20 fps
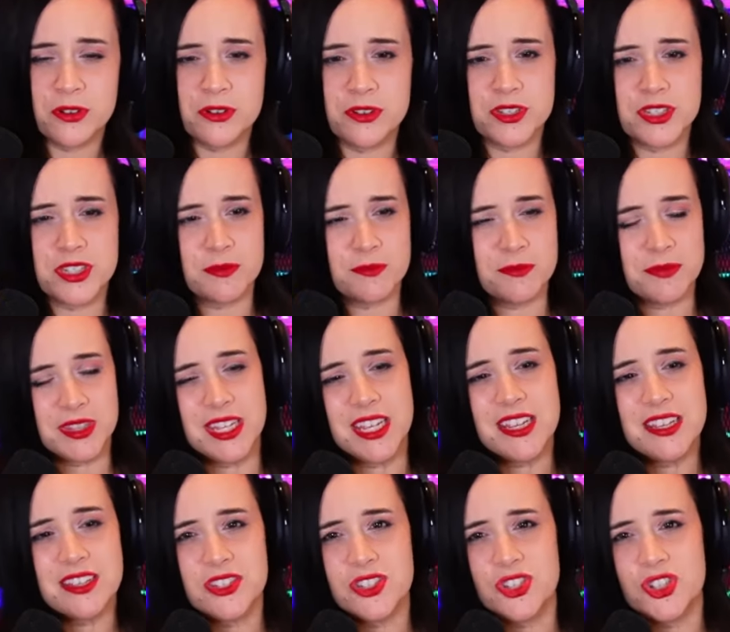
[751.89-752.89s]
Some
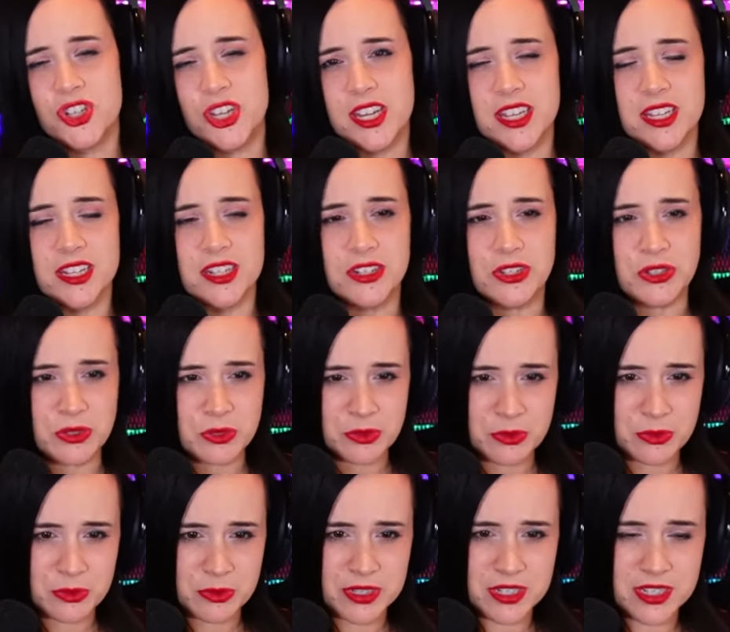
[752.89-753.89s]
things she can do?